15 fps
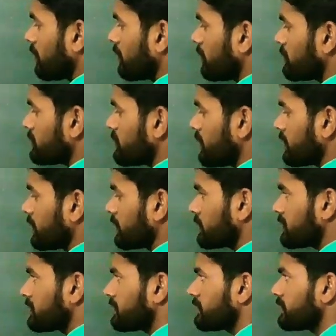cosec
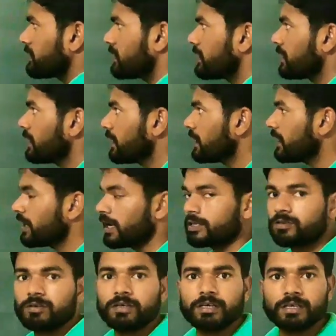x.
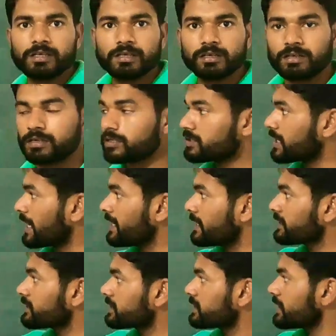Actually, sin
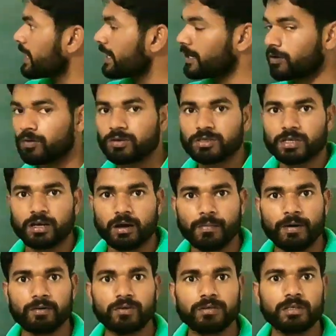x and cos x,
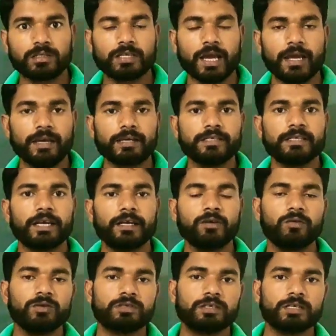about the sin x and
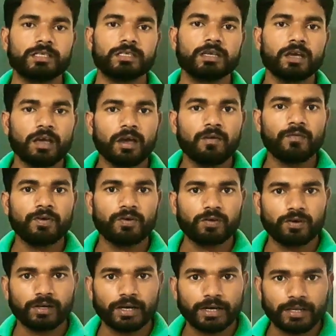cos x we
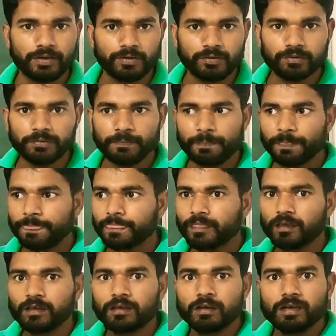already know.
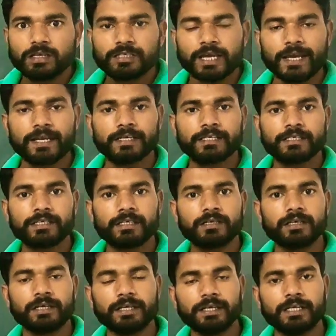Sin x,
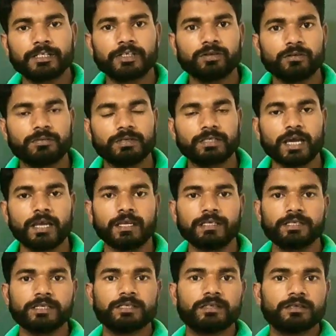integration of the sin
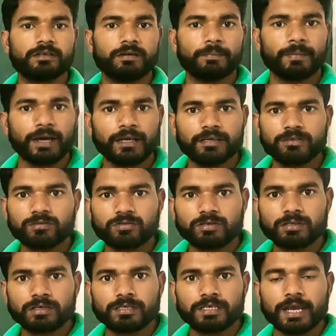x is minus
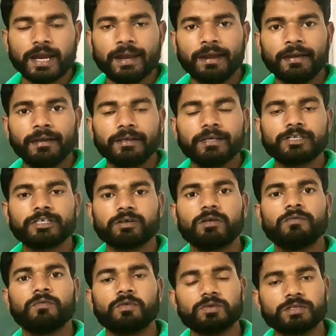cos x, and integration
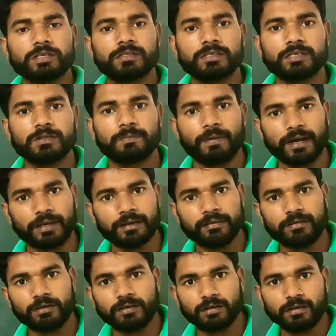of cos x is
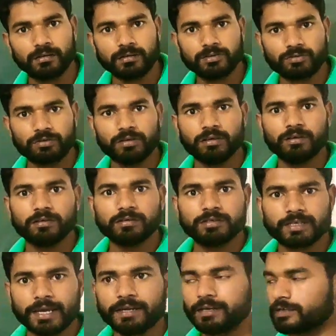
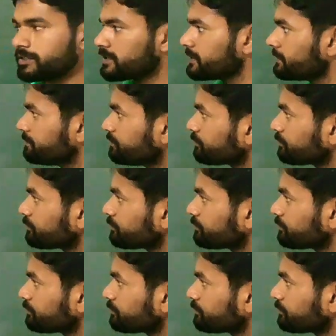sin x.